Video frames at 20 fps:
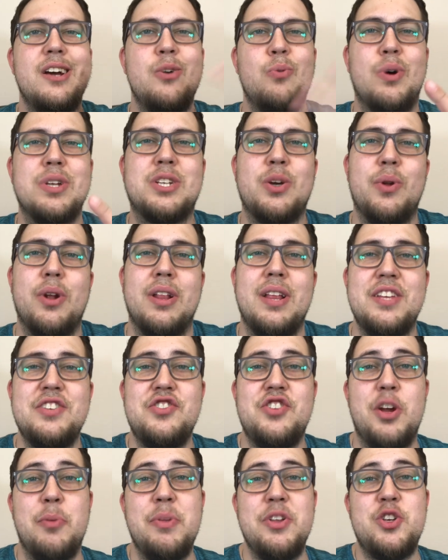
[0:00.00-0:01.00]
What's going on, ladies and
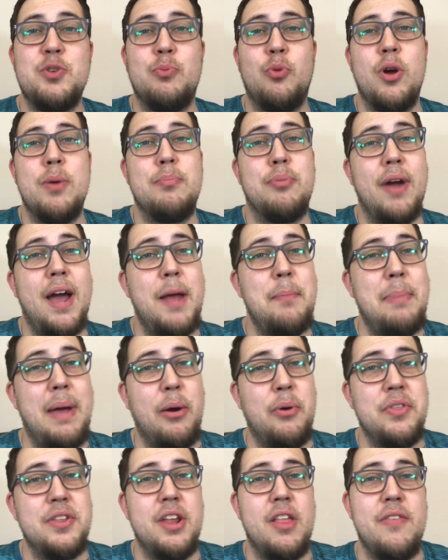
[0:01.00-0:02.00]
gentlemen? It's your boy Brad back
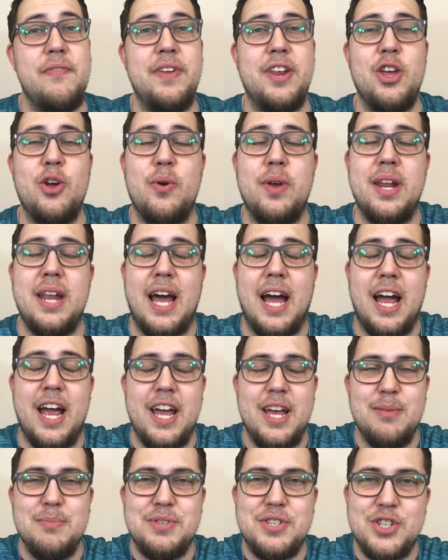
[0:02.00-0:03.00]
with another video, and I
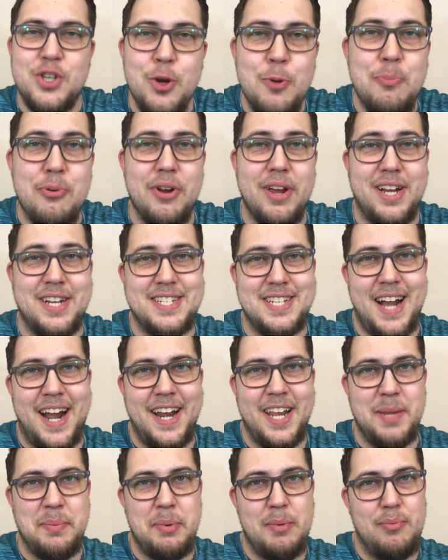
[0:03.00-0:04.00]
am super
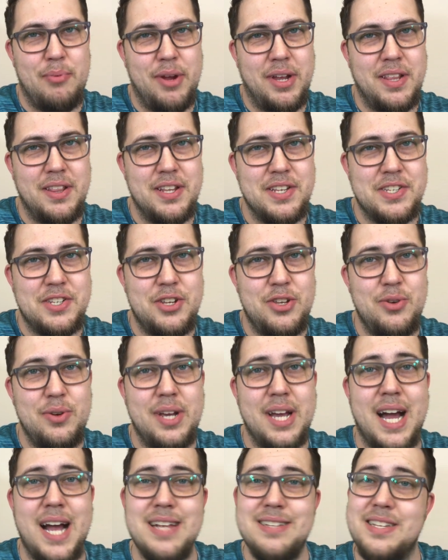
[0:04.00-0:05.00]
excited to be bringing this to you
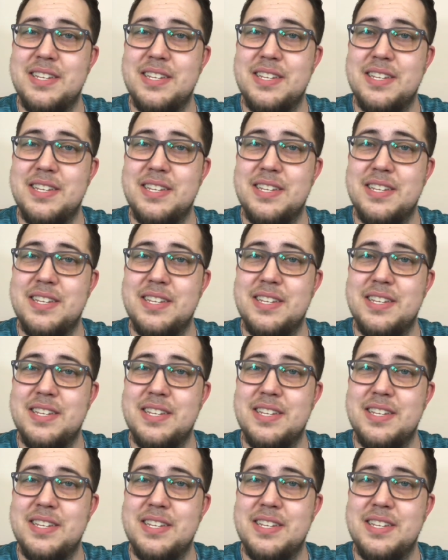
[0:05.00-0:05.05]
guys.